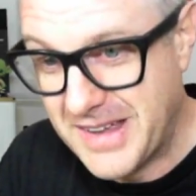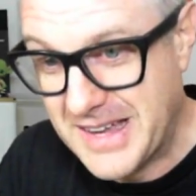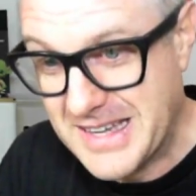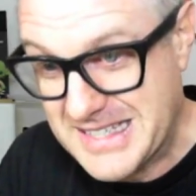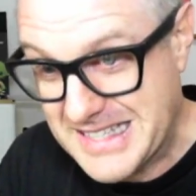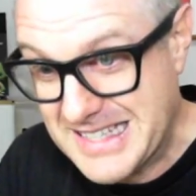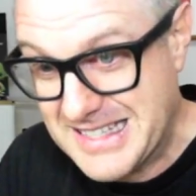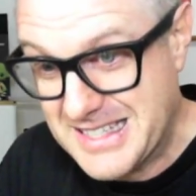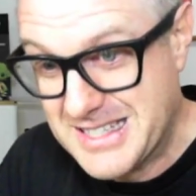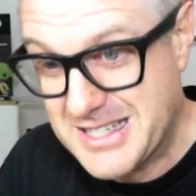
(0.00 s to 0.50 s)

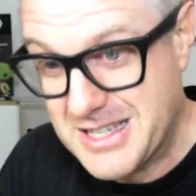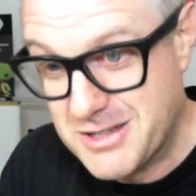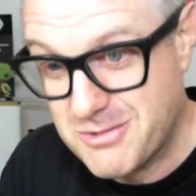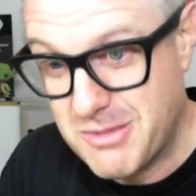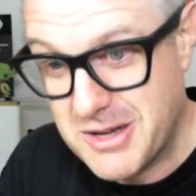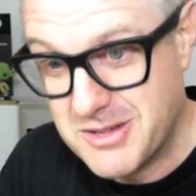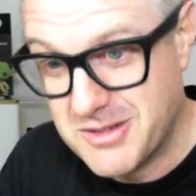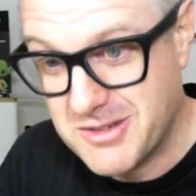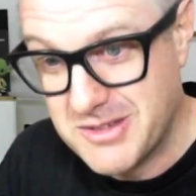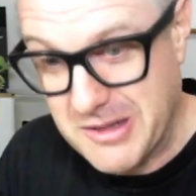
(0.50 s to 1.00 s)
said, this is
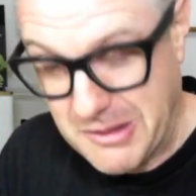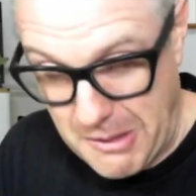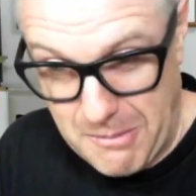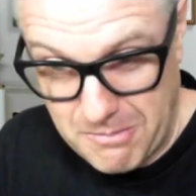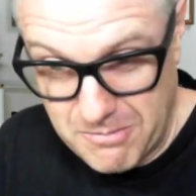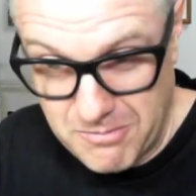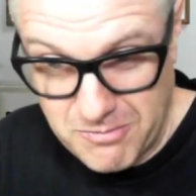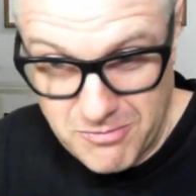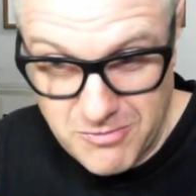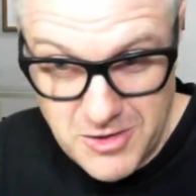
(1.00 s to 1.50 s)
my
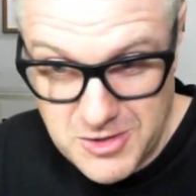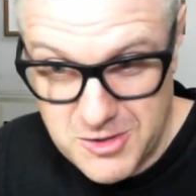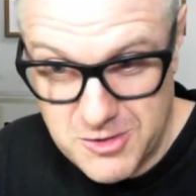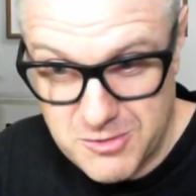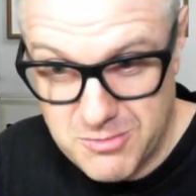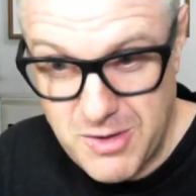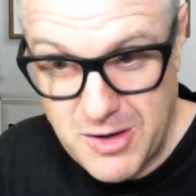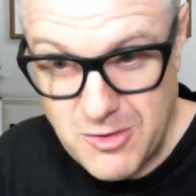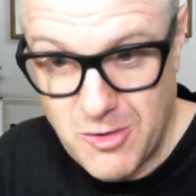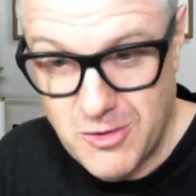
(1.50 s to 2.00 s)

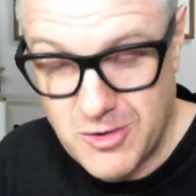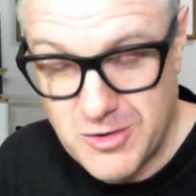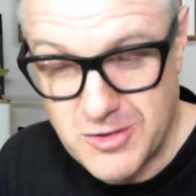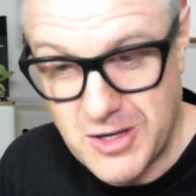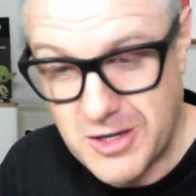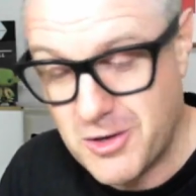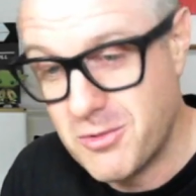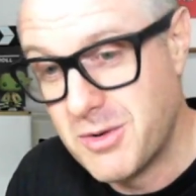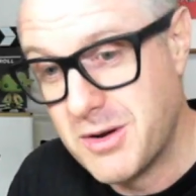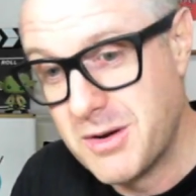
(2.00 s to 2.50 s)
notice.
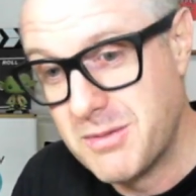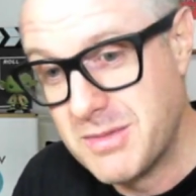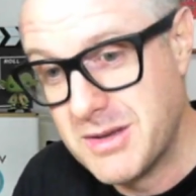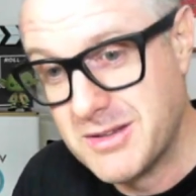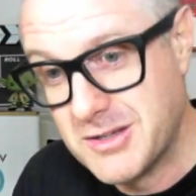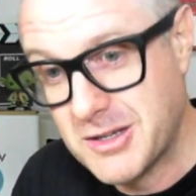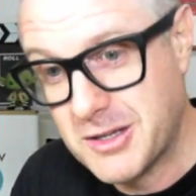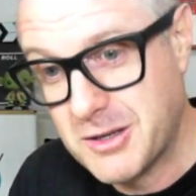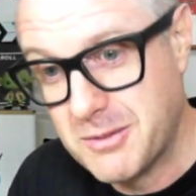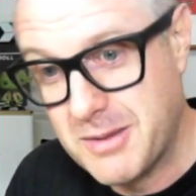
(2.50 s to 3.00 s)
I don't want to be
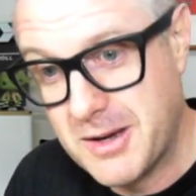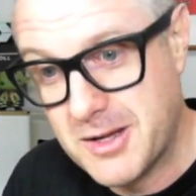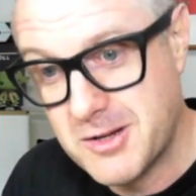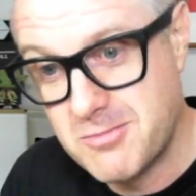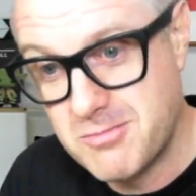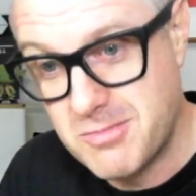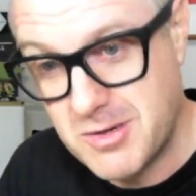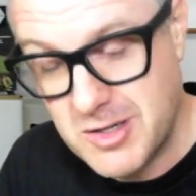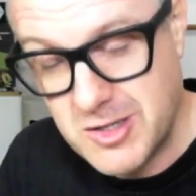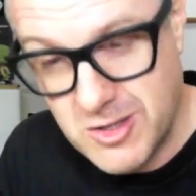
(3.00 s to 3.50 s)
a dick about
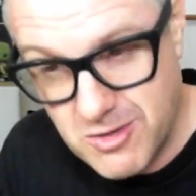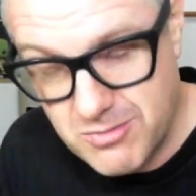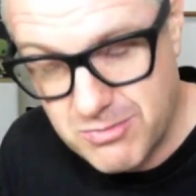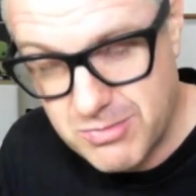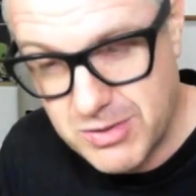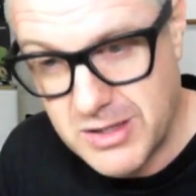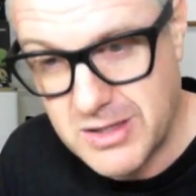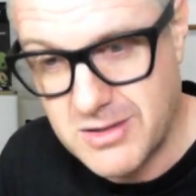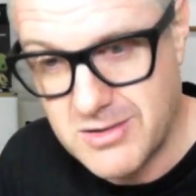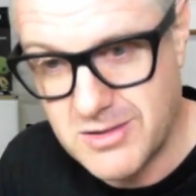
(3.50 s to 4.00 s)
it, but
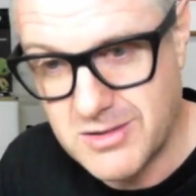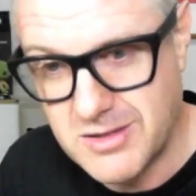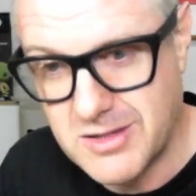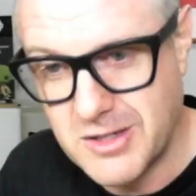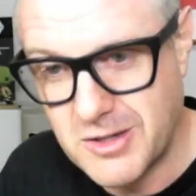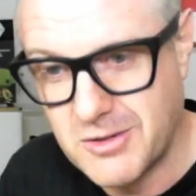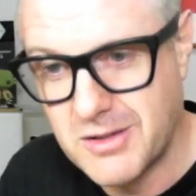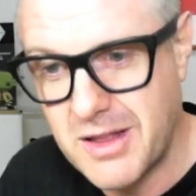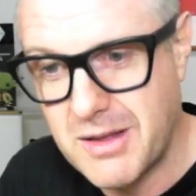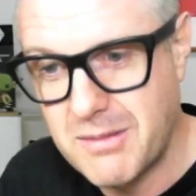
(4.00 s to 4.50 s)
please,
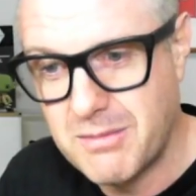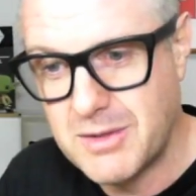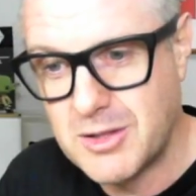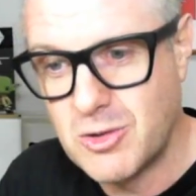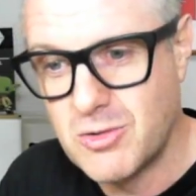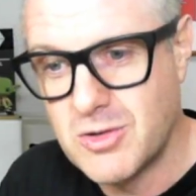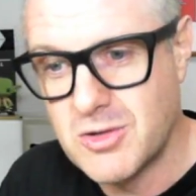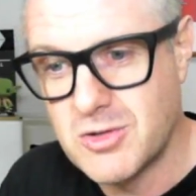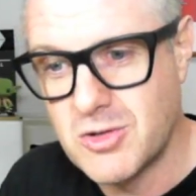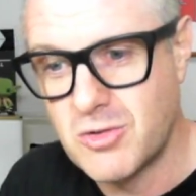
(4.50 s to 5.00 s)
let me
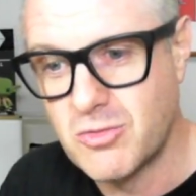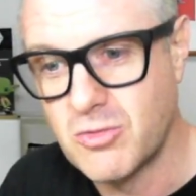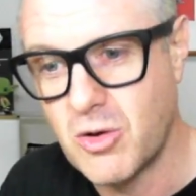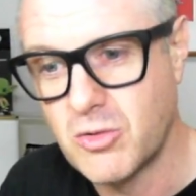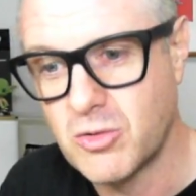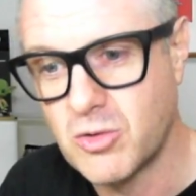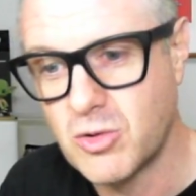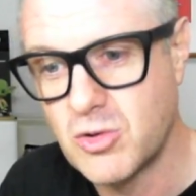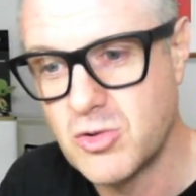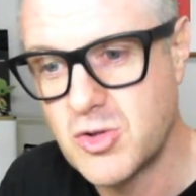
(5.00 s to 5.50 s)
do this
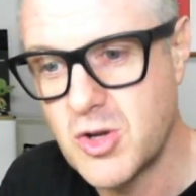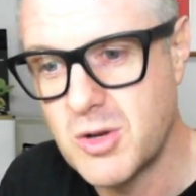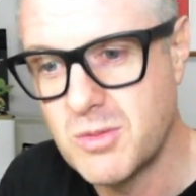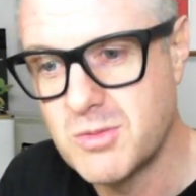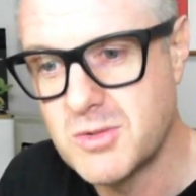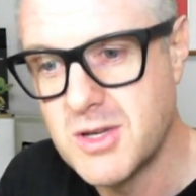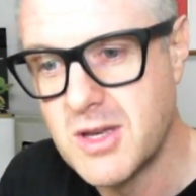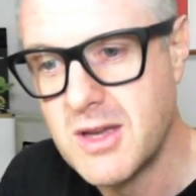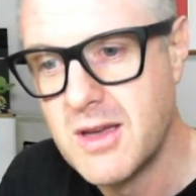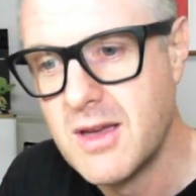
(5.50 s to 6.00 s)
on good
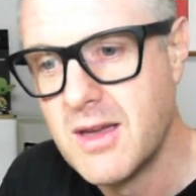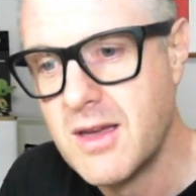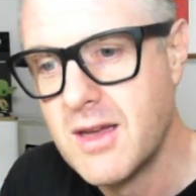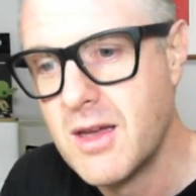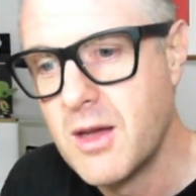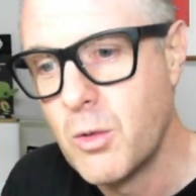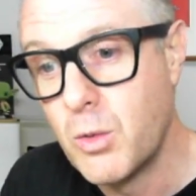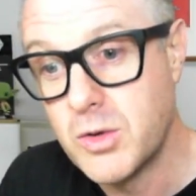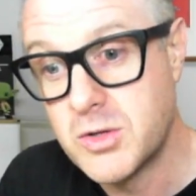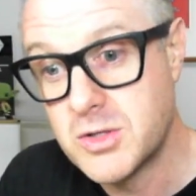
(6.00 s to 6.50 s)
terms,
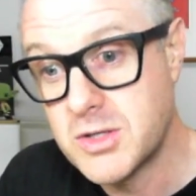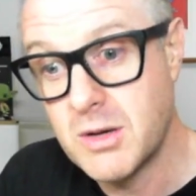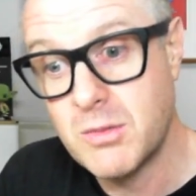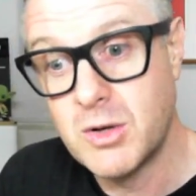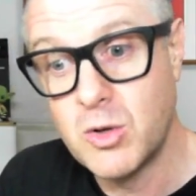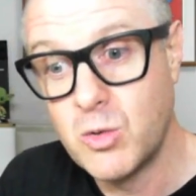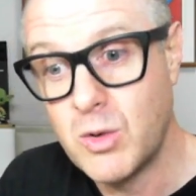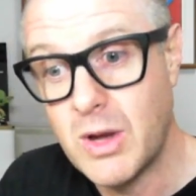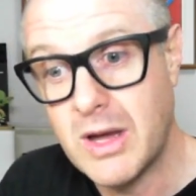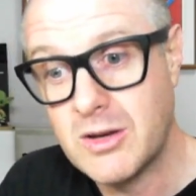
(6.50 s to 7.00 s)
with
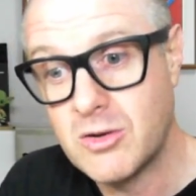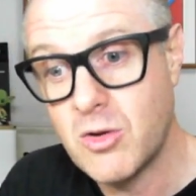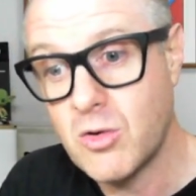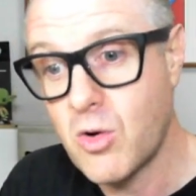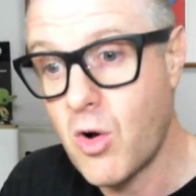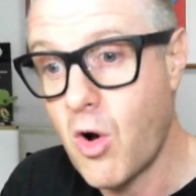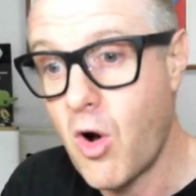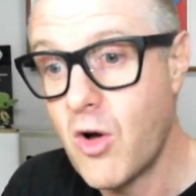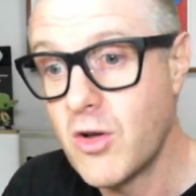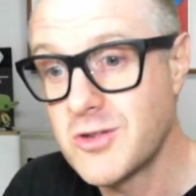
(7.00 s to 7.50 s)
someone who had
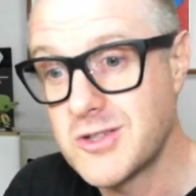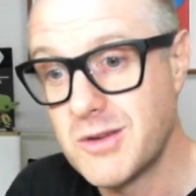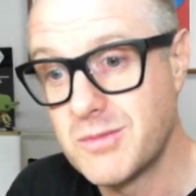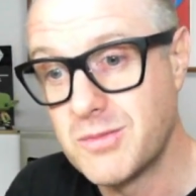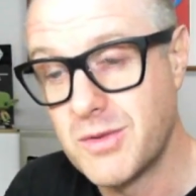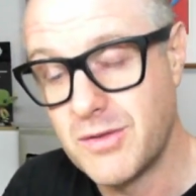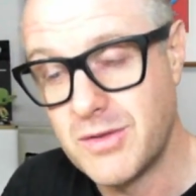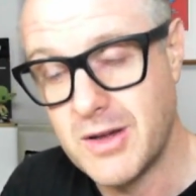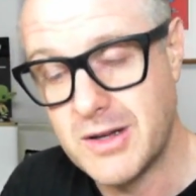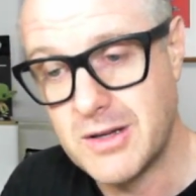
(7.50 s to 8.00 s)
no
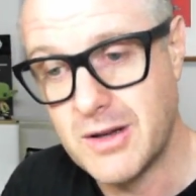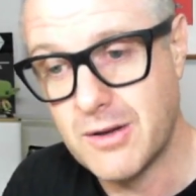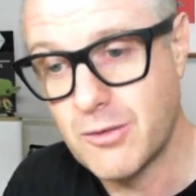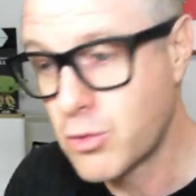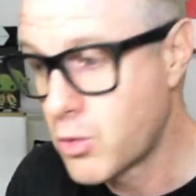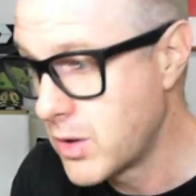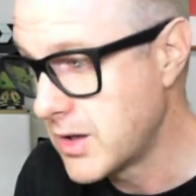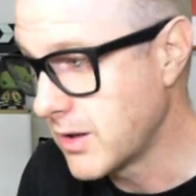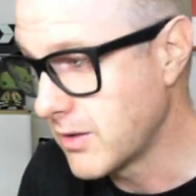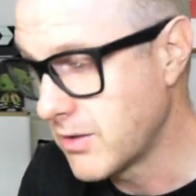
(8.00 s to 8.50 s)
concept of the idea of
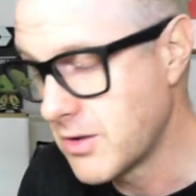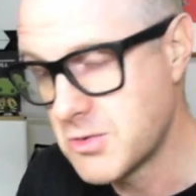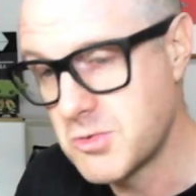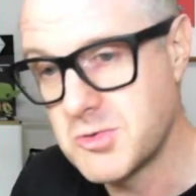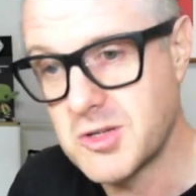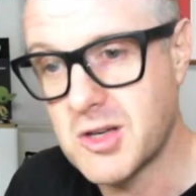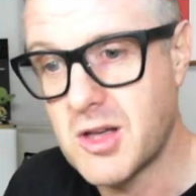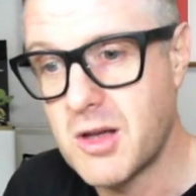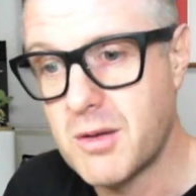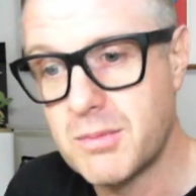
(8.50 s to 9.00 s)
quitting. This
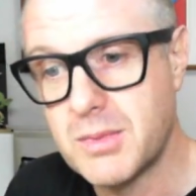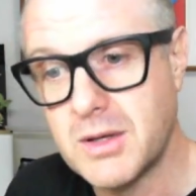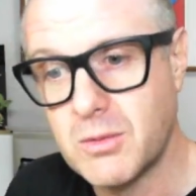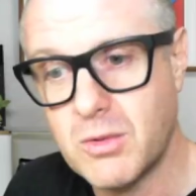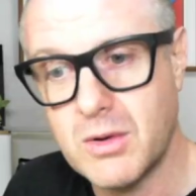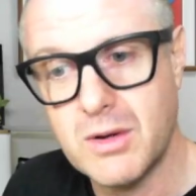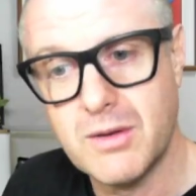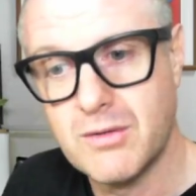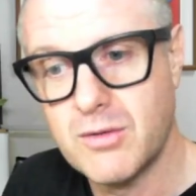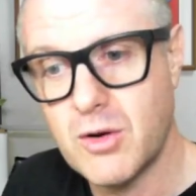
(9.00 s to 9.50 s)
was a company
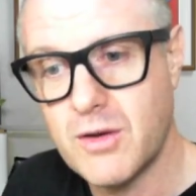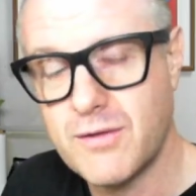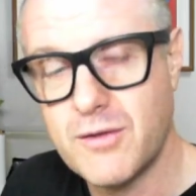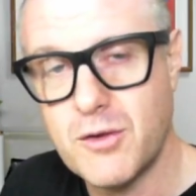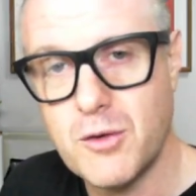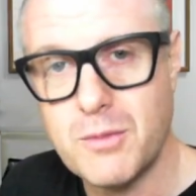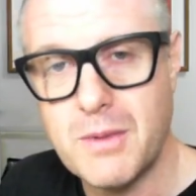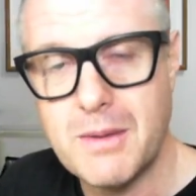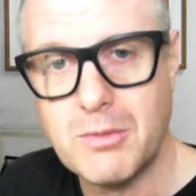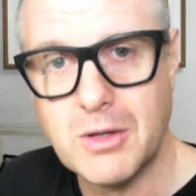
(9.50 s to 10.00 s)
where very
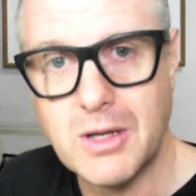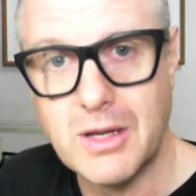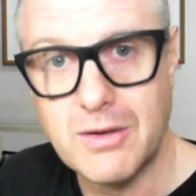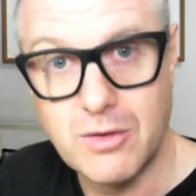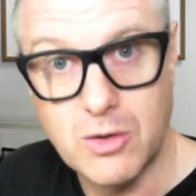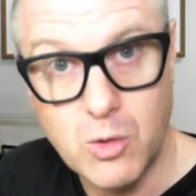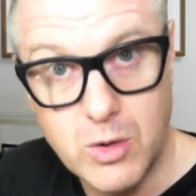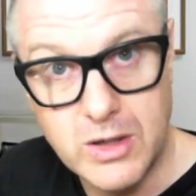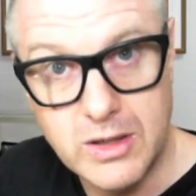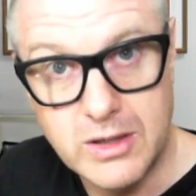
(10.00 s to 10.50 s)
few people
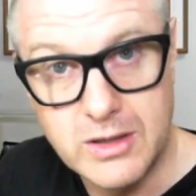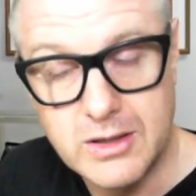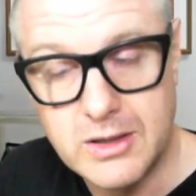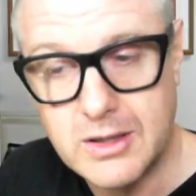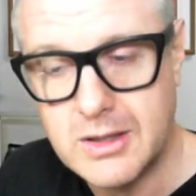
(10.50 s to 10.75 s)
ever quit,